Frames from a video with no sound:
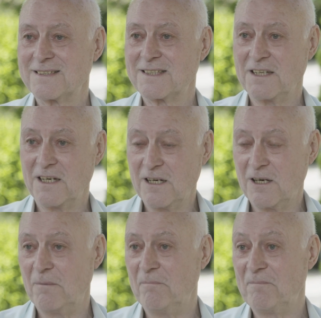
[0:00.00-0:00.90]
to the
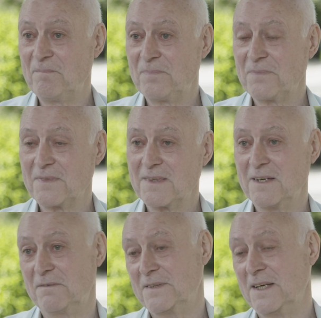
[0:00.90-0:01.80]
harm
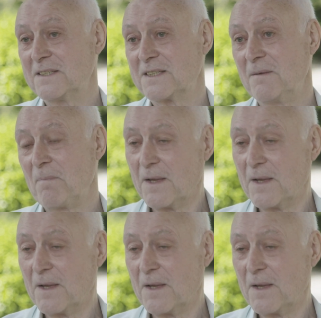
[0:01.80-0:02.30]
of this,